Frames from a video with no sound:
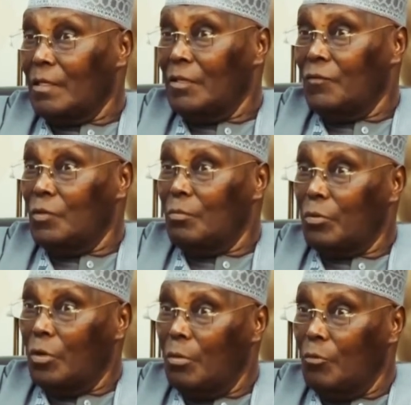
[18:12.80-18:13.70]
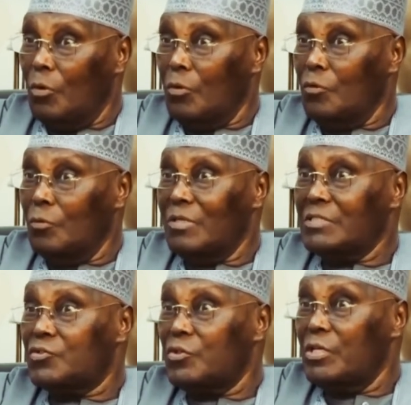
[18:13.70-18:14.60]
If you employ more, you
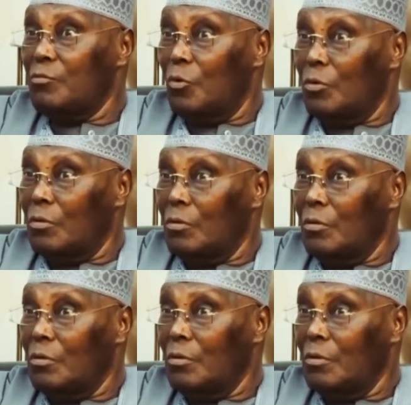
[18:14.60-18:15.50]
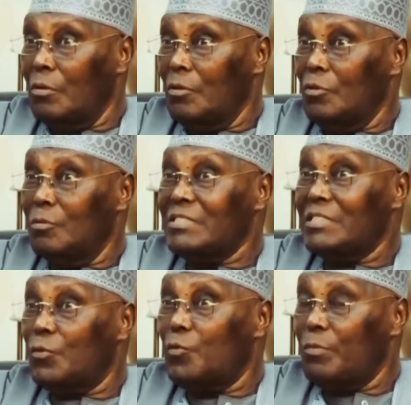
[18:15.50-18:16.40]
must train more, you must
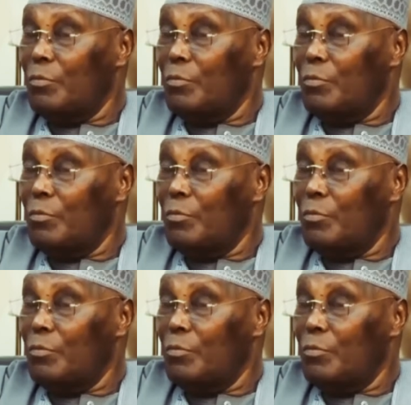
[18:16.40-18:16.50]
equip